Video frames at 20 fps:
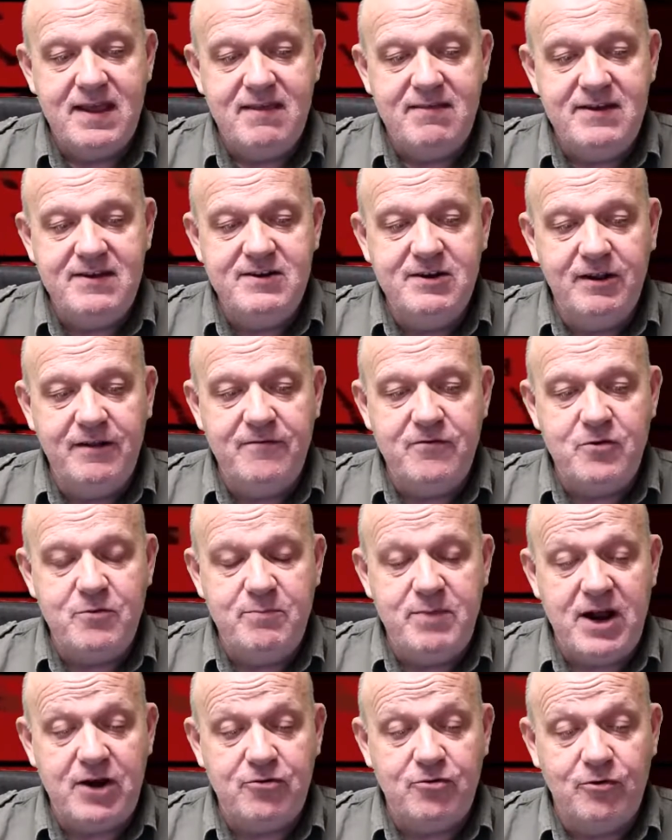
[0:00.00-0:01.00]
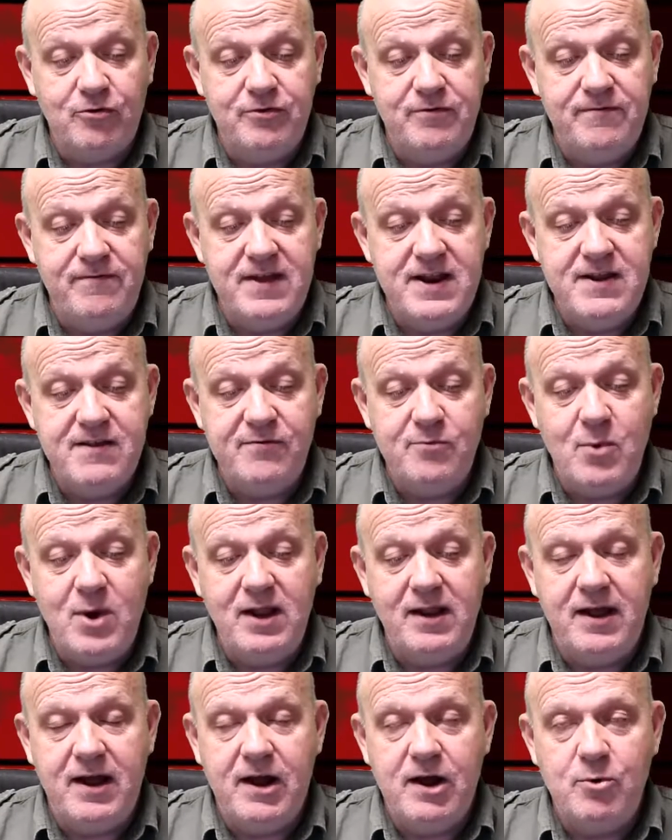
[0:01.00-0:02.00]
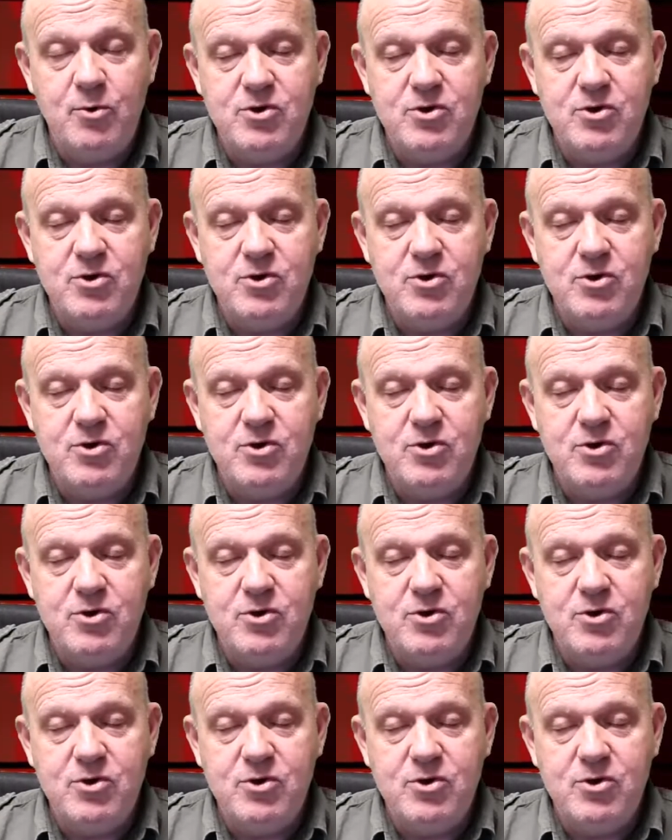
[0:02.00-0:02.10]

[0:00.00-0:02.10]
They delivered petrol to Venezuela,